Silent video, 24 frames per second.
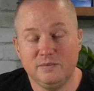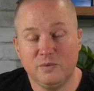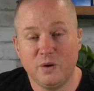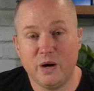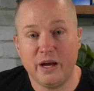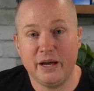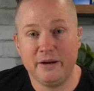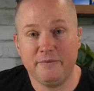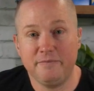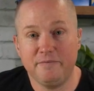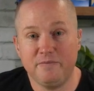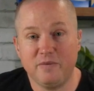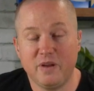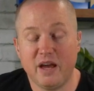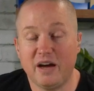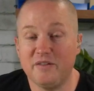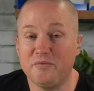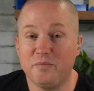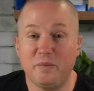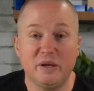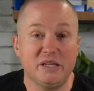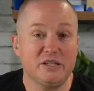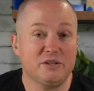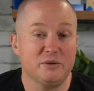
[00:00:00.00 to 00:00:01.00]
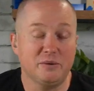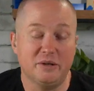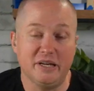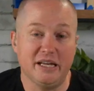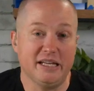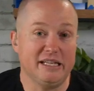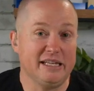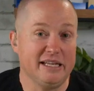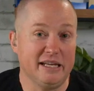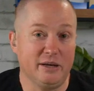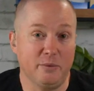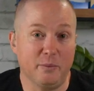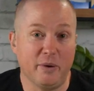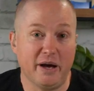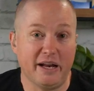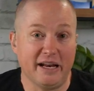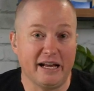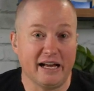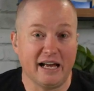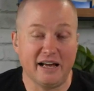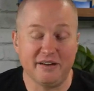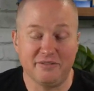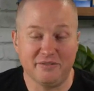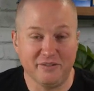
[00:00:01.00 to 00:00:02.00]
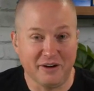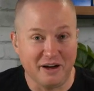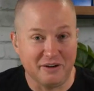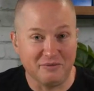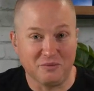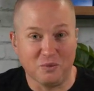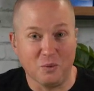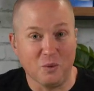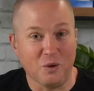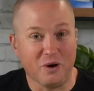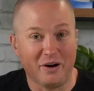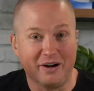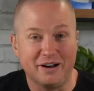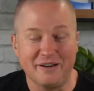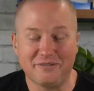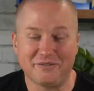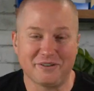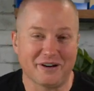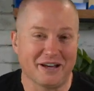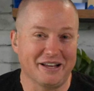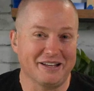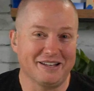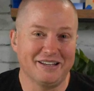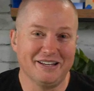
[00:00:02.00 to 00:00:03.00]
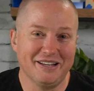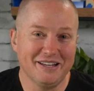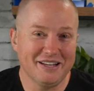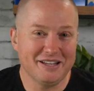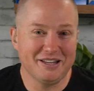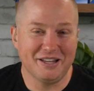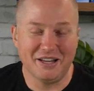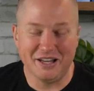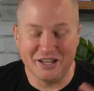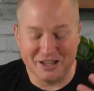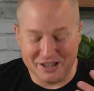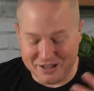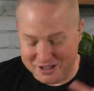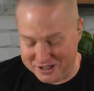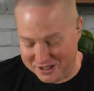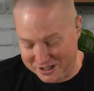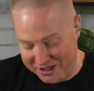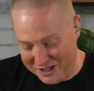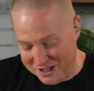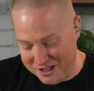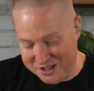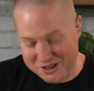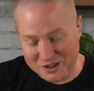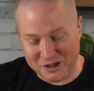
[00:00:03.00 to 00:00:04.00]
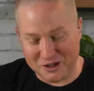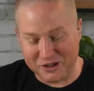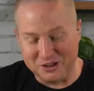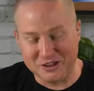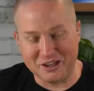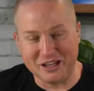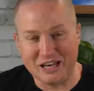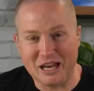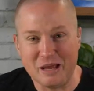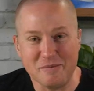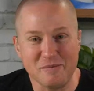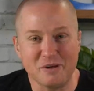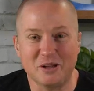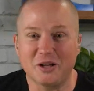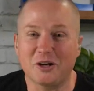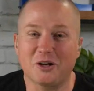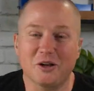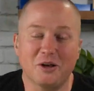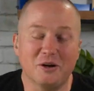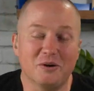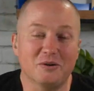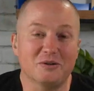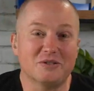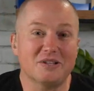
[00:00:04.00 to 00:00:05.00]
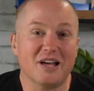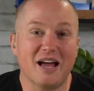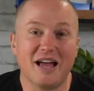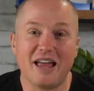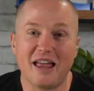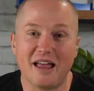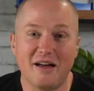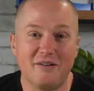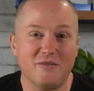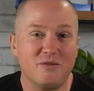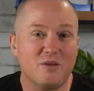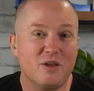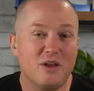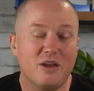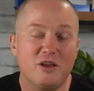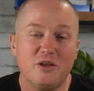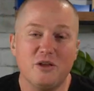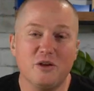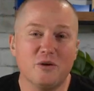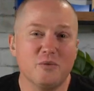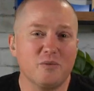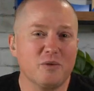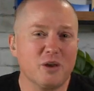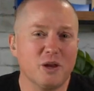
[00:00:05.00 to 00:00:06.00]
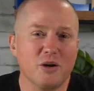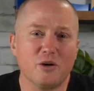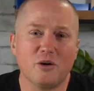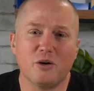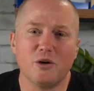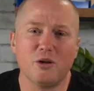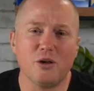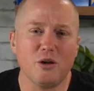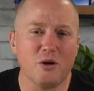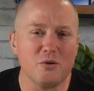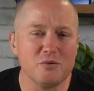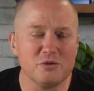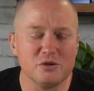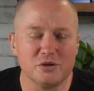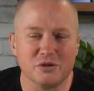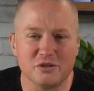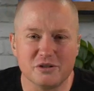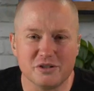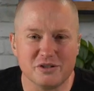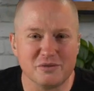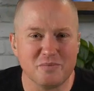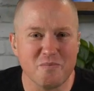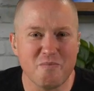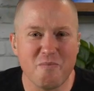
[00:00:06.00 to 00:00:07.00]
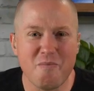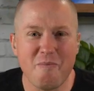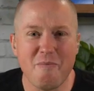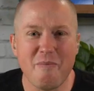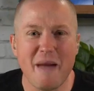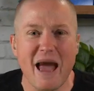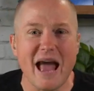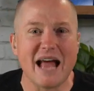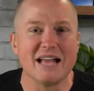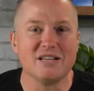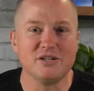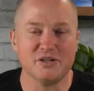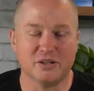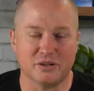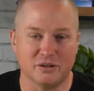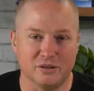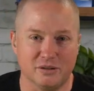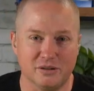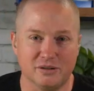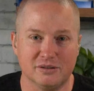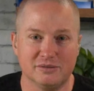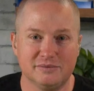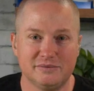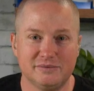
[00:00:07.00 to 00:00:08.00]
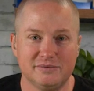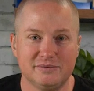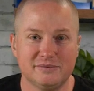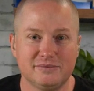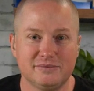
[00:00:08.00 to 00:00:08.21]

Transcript: Right? I've been to an Indian wedding. I've, I've worn, I forget the, the, the, the name of the clothes. I, I, the clothes are just magical